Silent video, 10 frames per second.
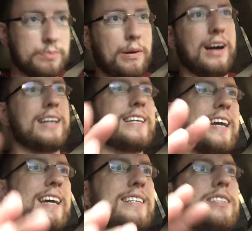
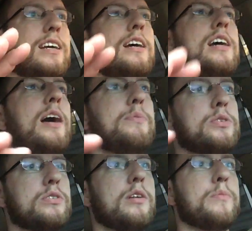podcast,
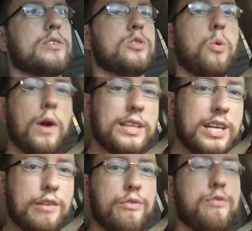episode number
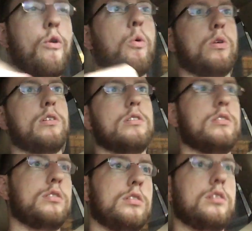24
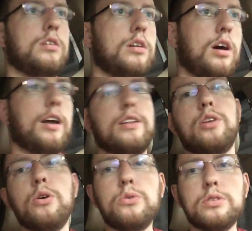on a
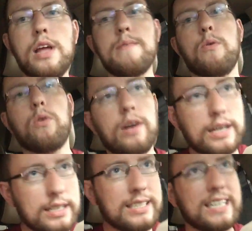Tuesday
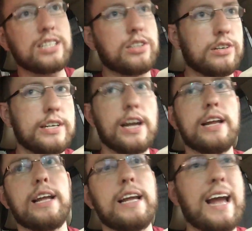morning,
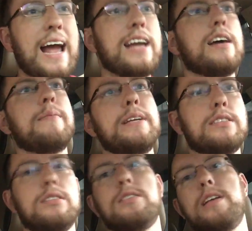6:38 a.m.
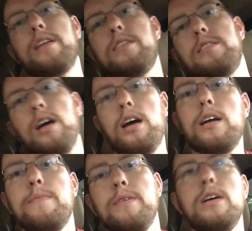Eastern Standard
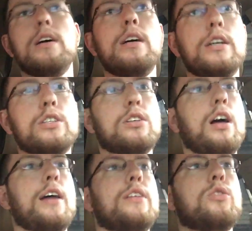Time,
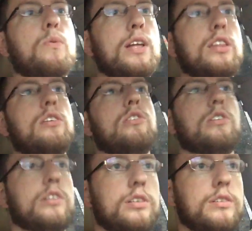July the 23rd.